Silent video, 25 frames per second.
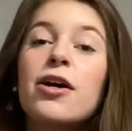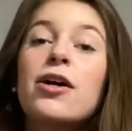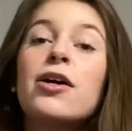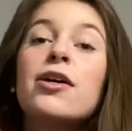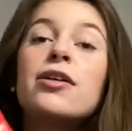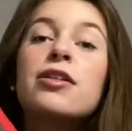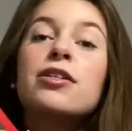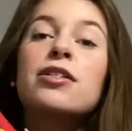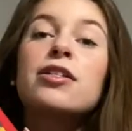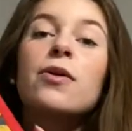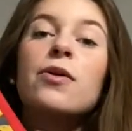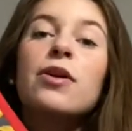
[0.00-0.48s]

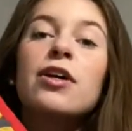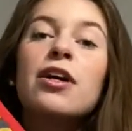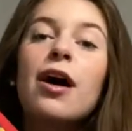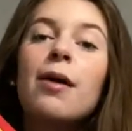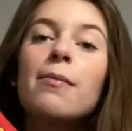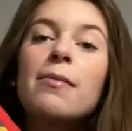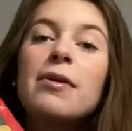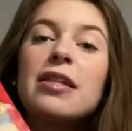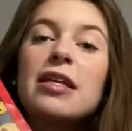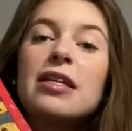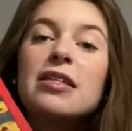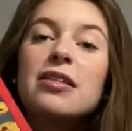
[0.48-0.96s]
So he got
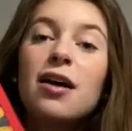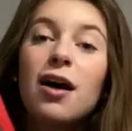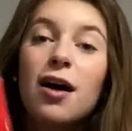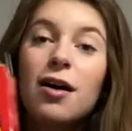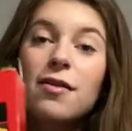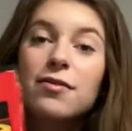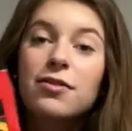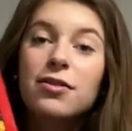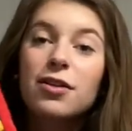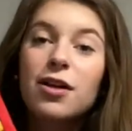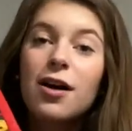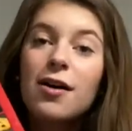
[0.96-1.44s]
me these oven
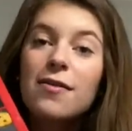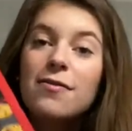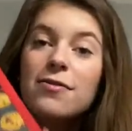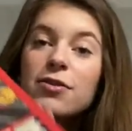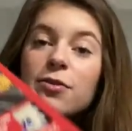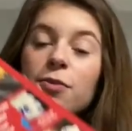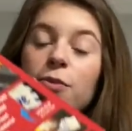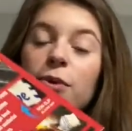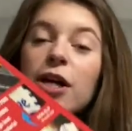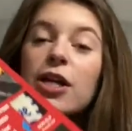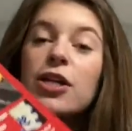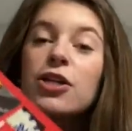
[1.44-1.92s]
gloves,
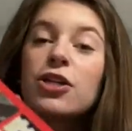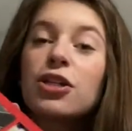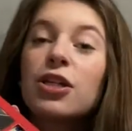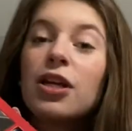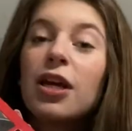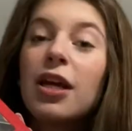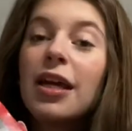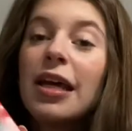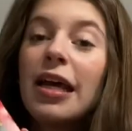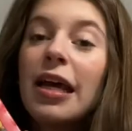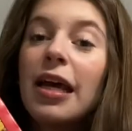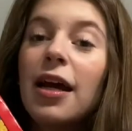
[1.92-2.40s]
which
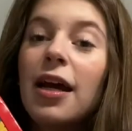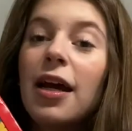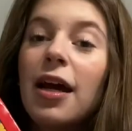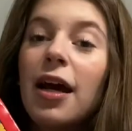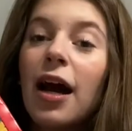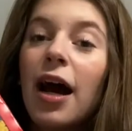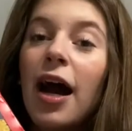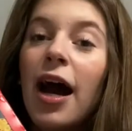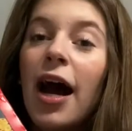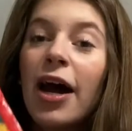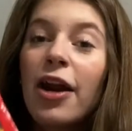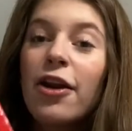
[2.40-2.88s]

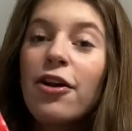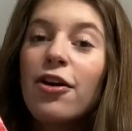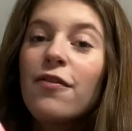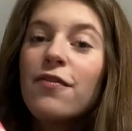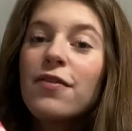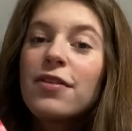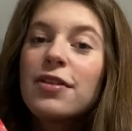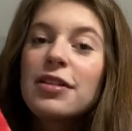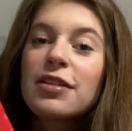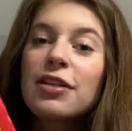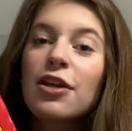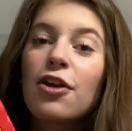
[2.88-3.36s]
I don't know if this
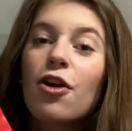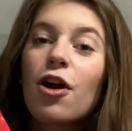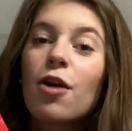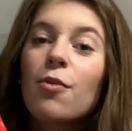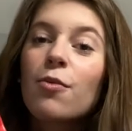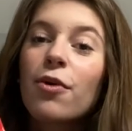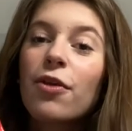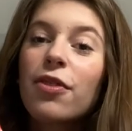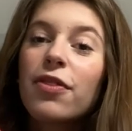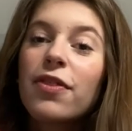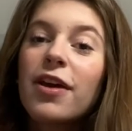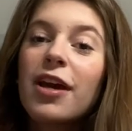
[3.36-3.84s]
is a
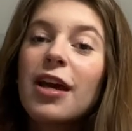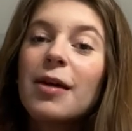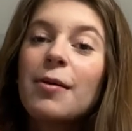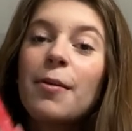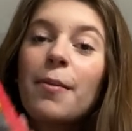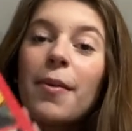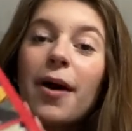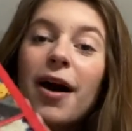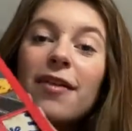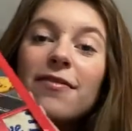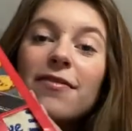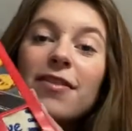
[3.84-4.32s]
normal thing, but
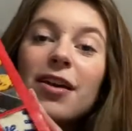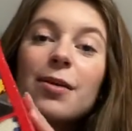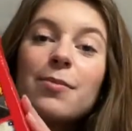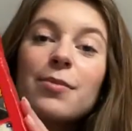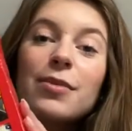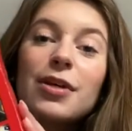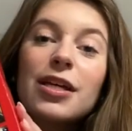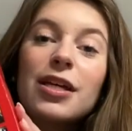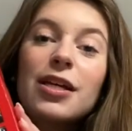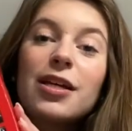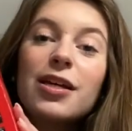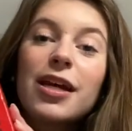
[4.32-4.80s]
my
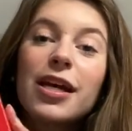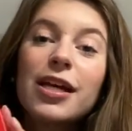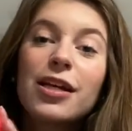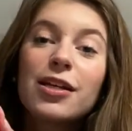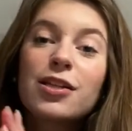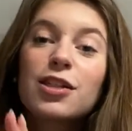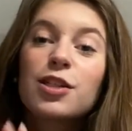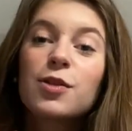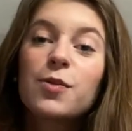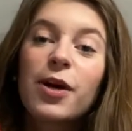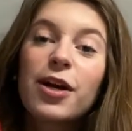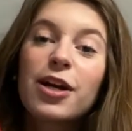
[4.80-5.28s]
family like
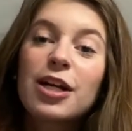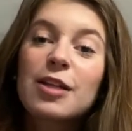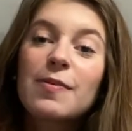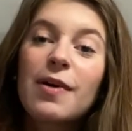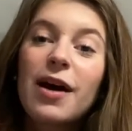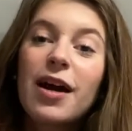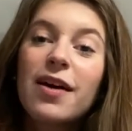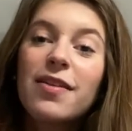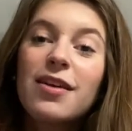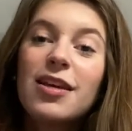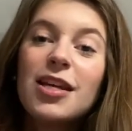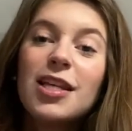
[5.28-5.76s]
swears by
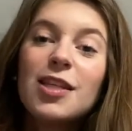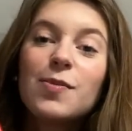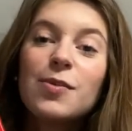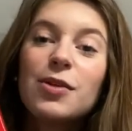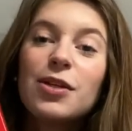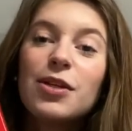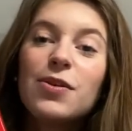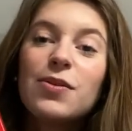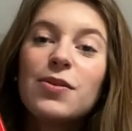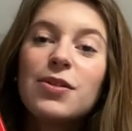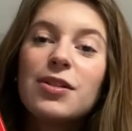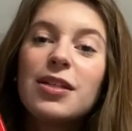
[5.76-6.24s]
these. We
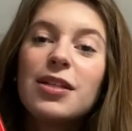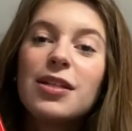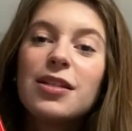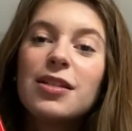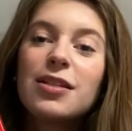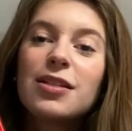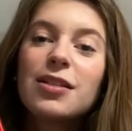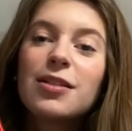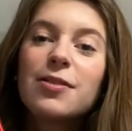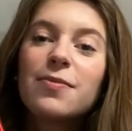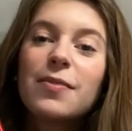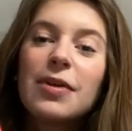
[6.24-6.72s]
use
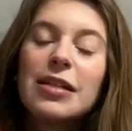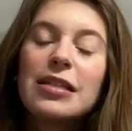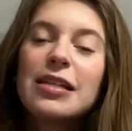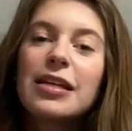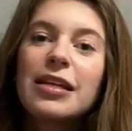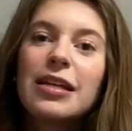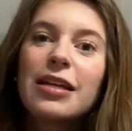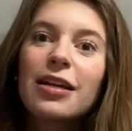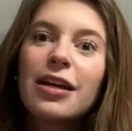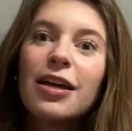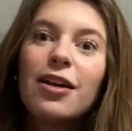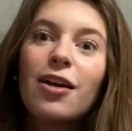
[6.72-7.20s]
these, it's
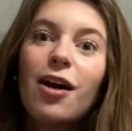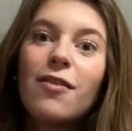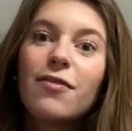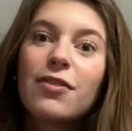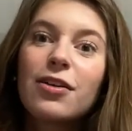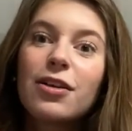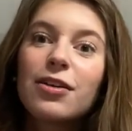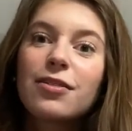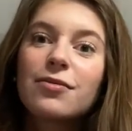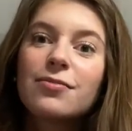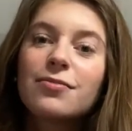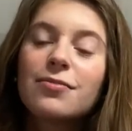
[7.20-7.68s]
like an
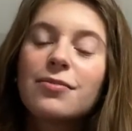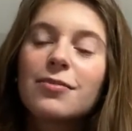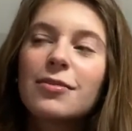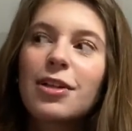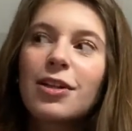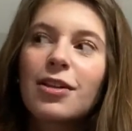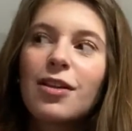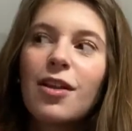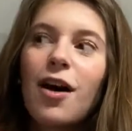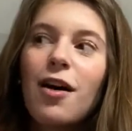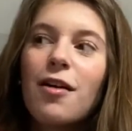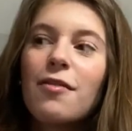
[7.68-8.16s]
oven
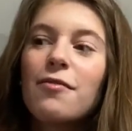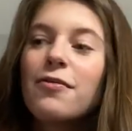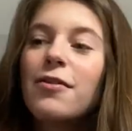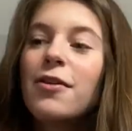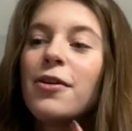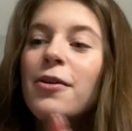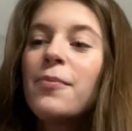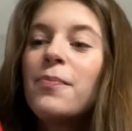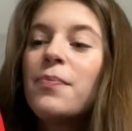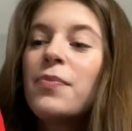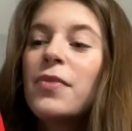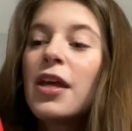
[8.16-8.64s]
glove,
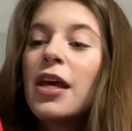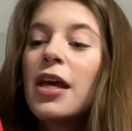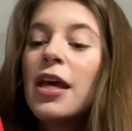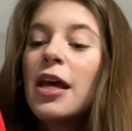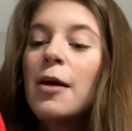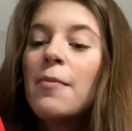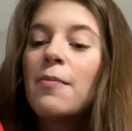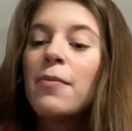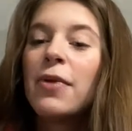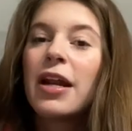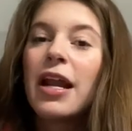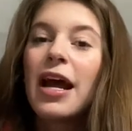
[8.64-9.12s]

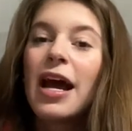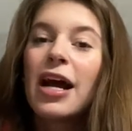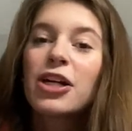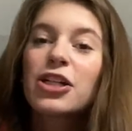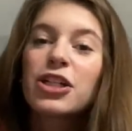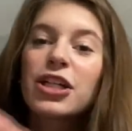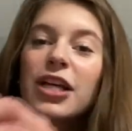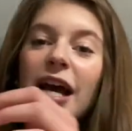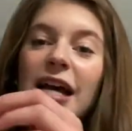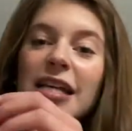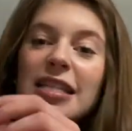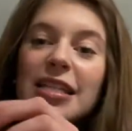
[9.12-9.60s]
but it actually
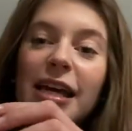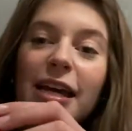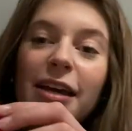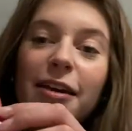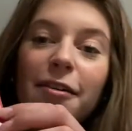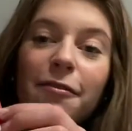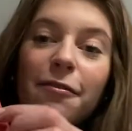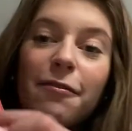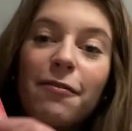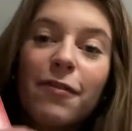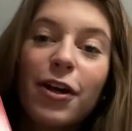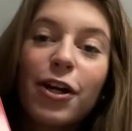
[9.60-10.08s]
has like
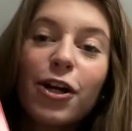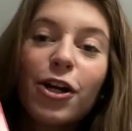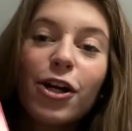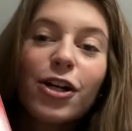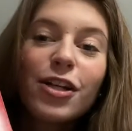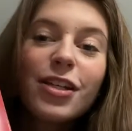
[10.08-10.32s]
fingers.